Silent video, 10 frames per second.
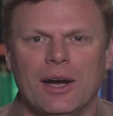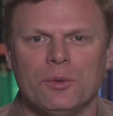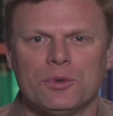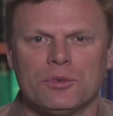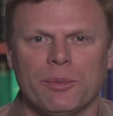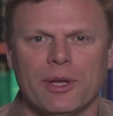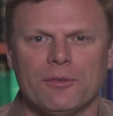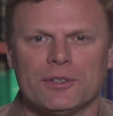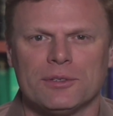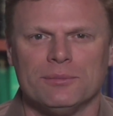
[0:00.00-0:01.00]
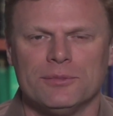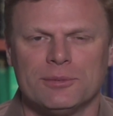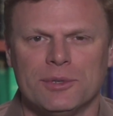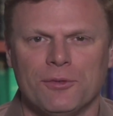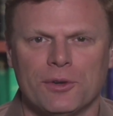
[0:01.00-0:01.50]
which will make for some
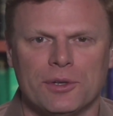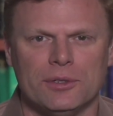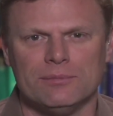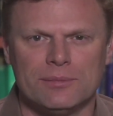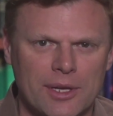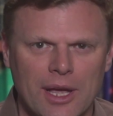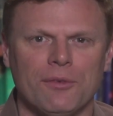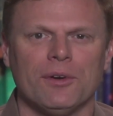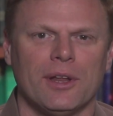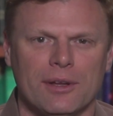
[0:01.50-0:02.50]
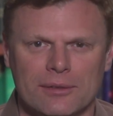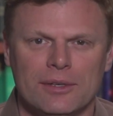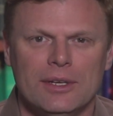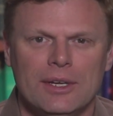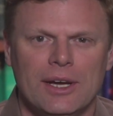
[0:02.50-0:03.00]
difficult
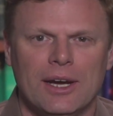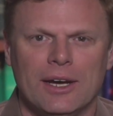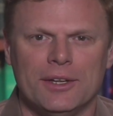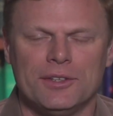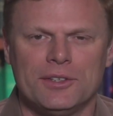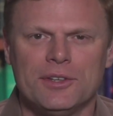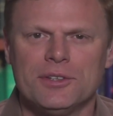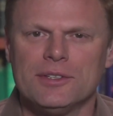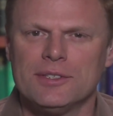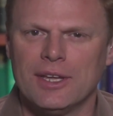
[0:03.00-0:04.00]
governing decisions.